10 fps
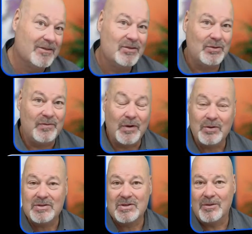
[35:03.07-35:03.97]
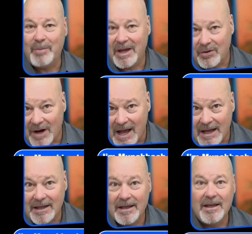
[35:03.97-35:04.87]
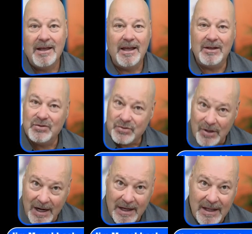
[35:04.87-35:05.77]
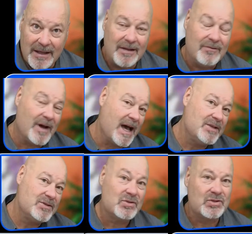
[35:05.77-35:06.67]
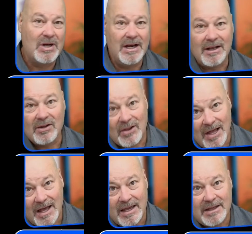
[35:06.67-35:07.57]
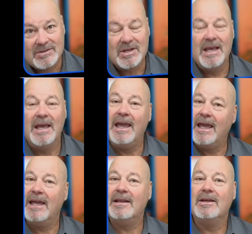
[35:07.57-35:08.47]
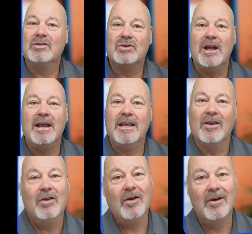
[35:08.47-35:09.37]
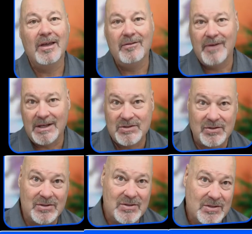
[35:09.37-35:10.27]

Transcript: to focus on Bayrock and training advisors, training clients, and training young investors.